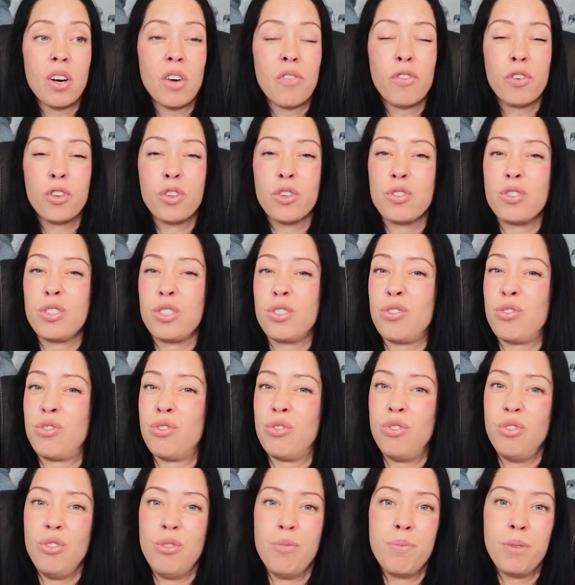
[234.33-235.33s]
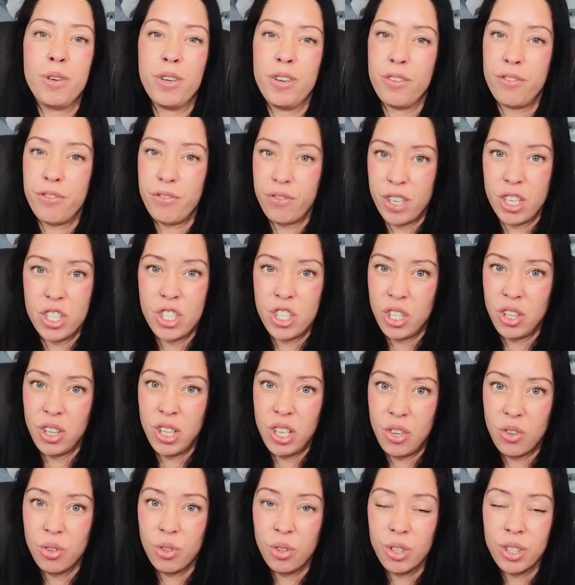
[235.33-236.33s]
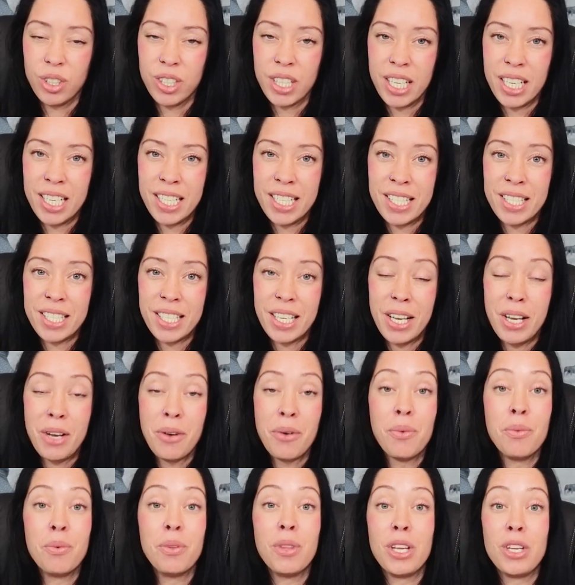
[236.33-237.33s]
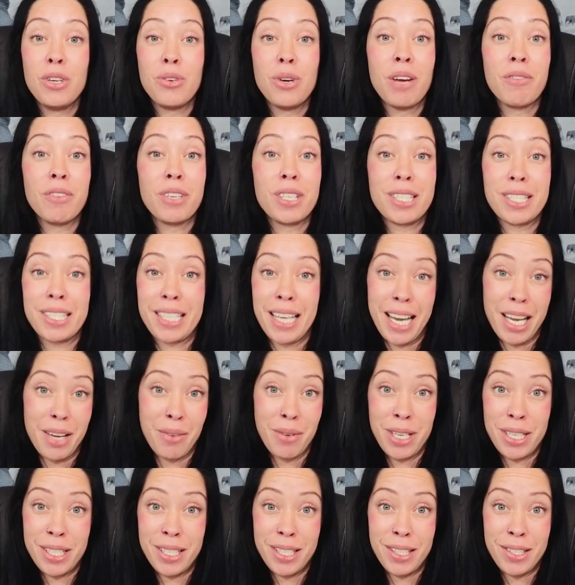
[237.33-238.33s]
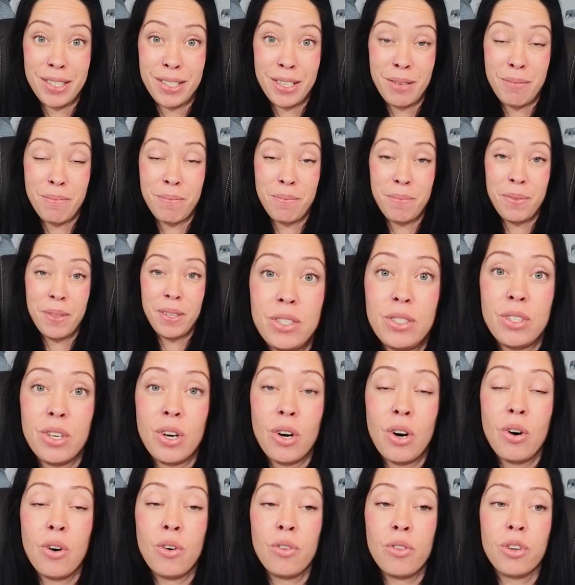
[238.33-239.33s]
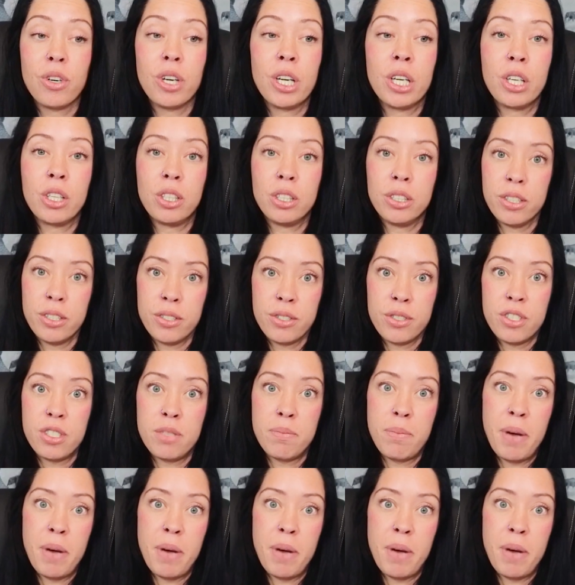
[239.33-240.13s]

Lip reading: for those like super frigidly cold days, they do have a Skyway system. So they're enclosed